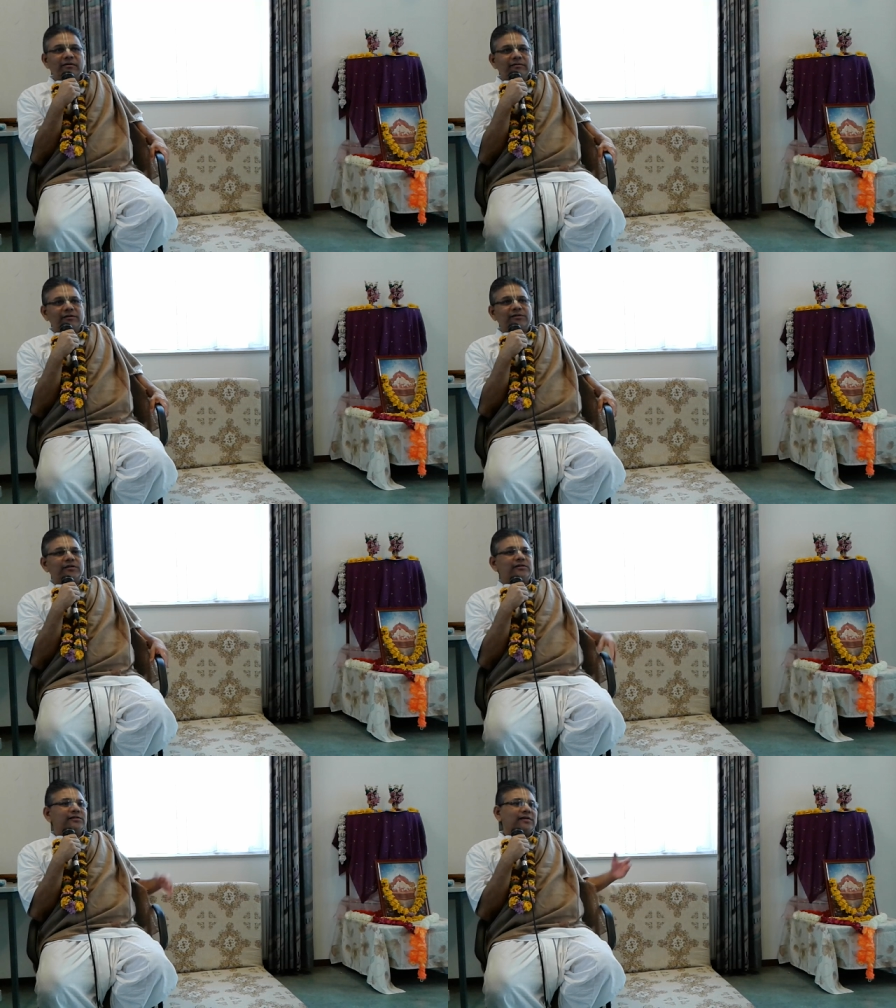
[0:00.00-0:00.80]
The
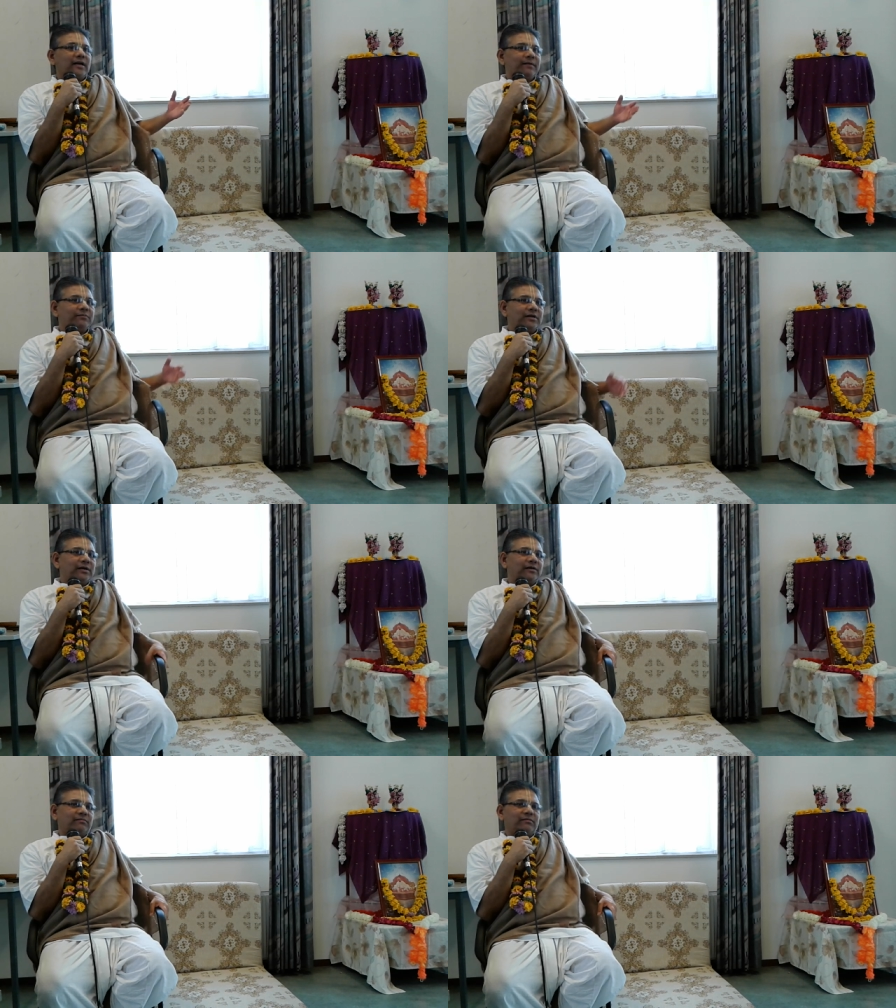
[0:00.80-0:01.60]
churches are
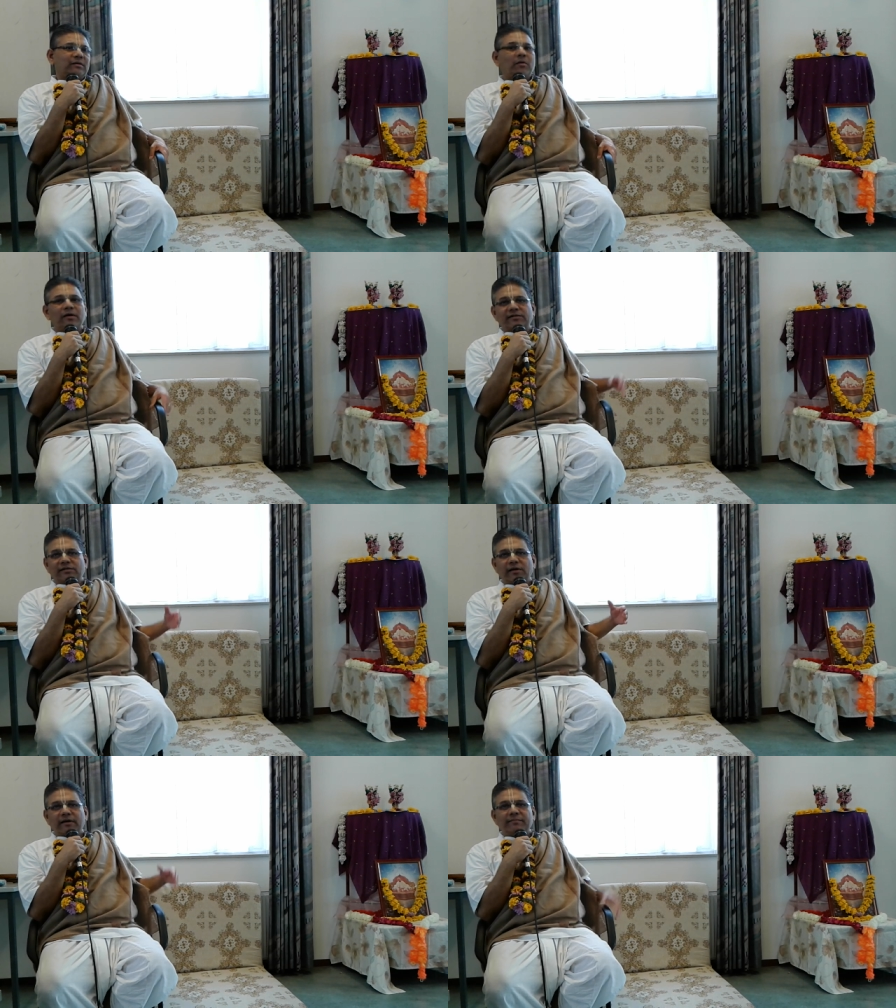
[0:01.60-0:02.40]
empty, the mosques
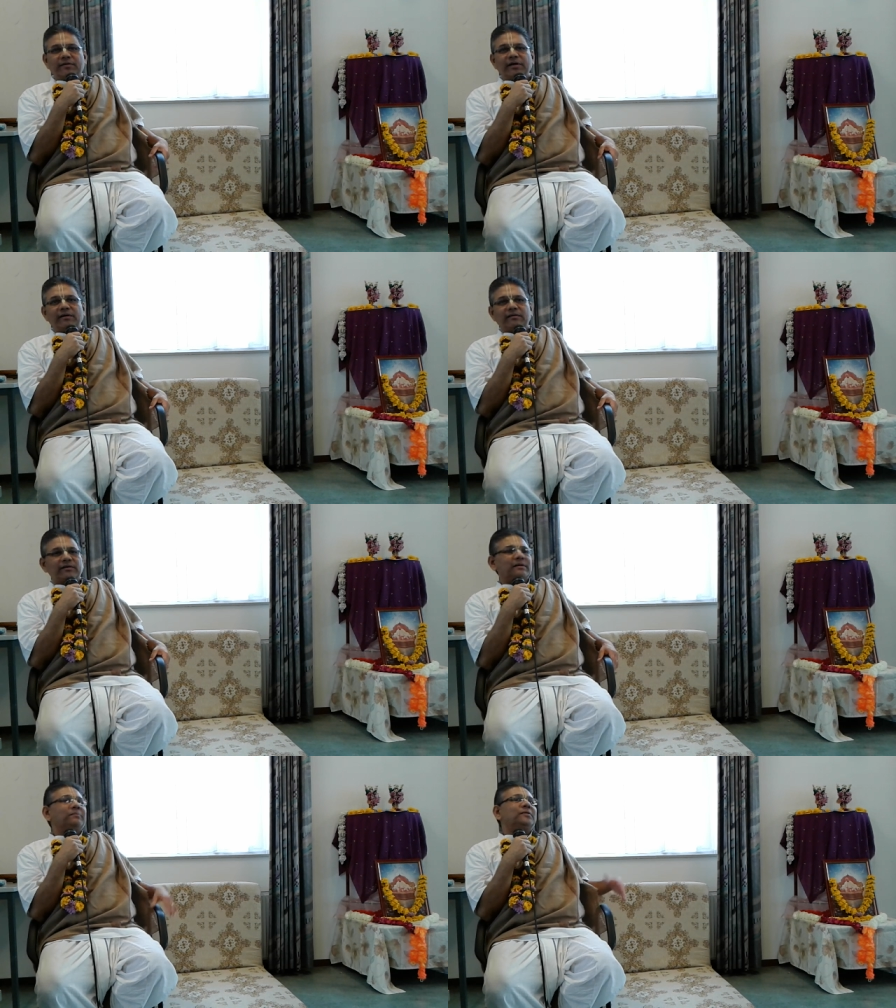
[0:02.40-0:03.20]
are empty, the
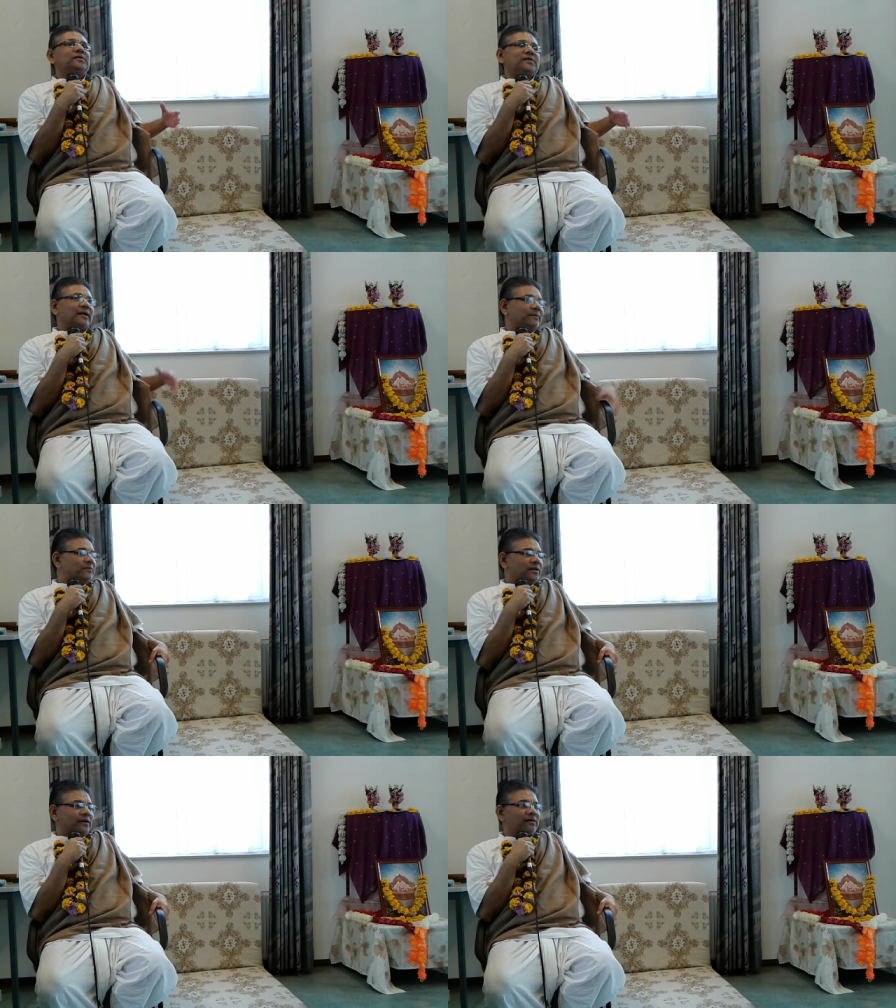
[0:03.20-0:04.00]
temples are
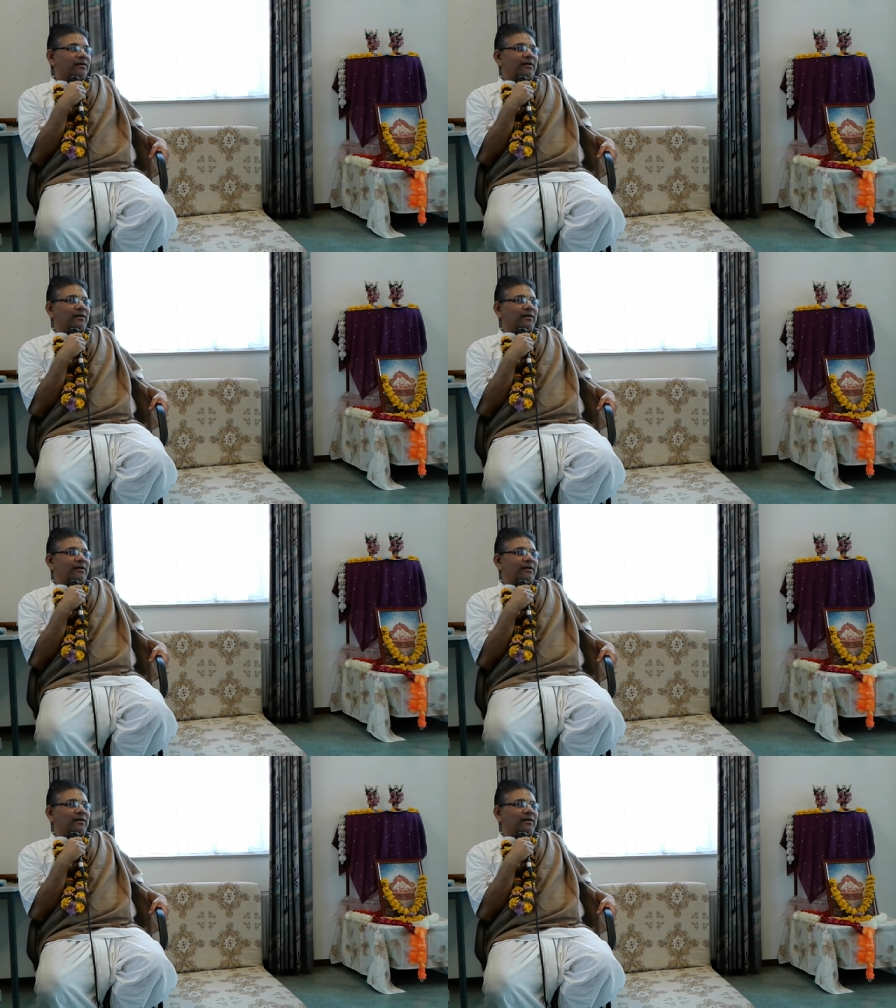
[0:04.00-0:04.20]
empty